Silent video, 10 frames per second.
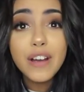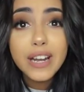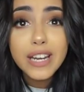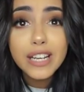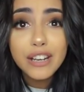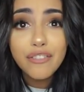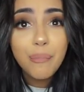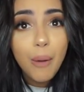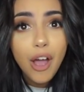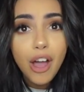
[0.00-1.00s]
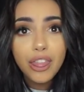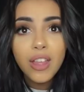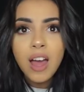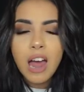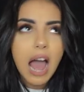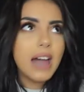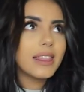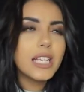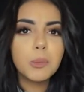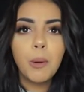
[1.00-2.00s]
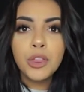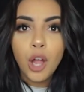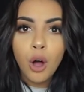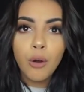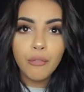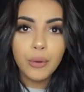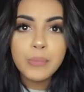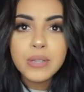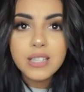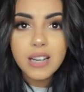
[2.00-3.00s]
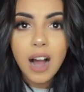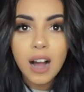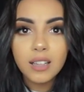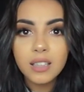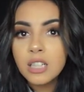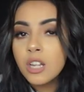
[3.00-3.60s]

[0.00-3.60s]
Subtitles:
ready to give birth. At this point, the whole room was dark.